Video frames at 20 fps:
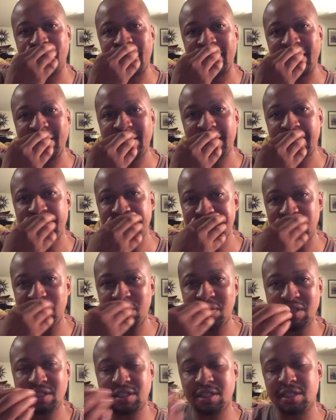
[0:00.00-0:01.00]
my
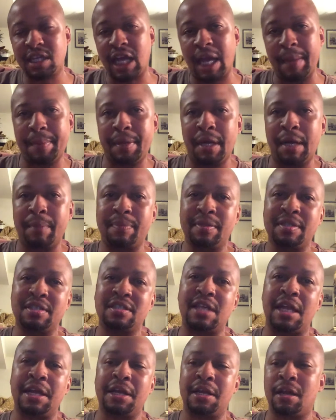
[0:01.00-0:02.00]
intention was to type it up and
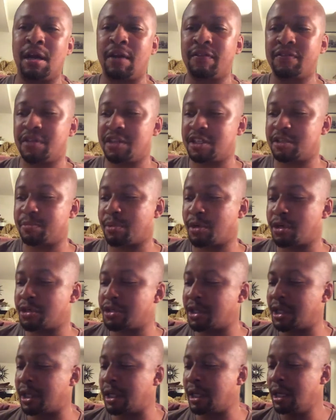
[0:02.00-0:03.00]
send it off to this
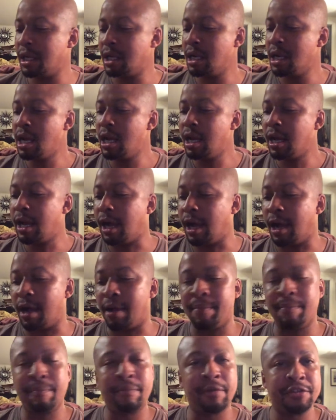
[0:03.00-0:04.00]
person.
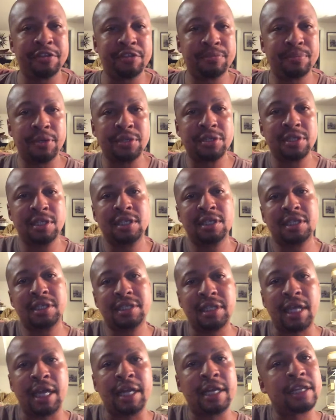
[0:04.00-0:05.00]
But this person
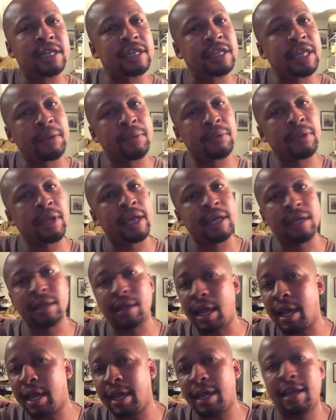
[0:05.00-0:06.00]
decided that they were
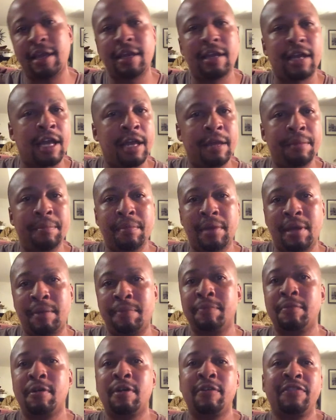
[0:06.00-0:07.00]
like, "Hey,
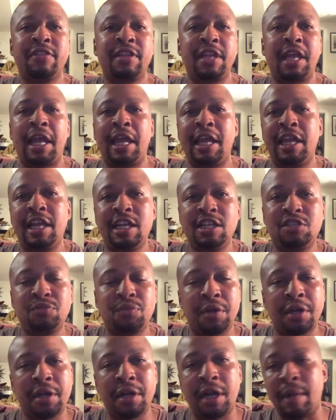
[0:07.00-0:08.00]
I'm of the age
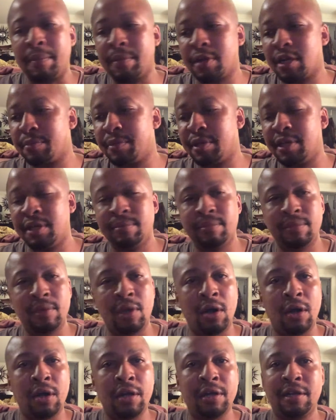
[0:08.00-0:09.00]
where I'm gonna be
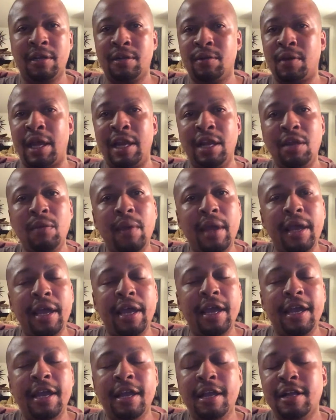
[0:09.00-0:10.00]
gone in
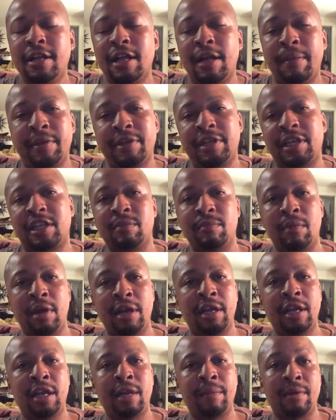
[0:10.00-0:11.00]
anyway. I'm gonna take the
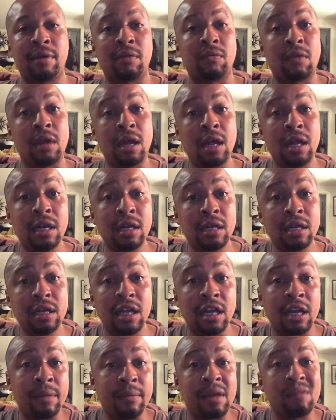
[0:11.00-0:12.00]
money and I'm gonna run."
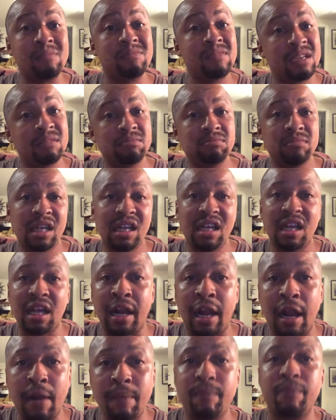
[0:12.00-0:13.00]
And I'm like, "Man, I
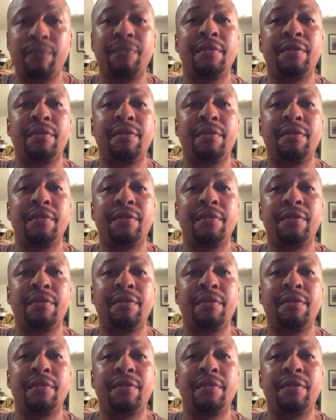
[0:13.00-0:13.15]
get it."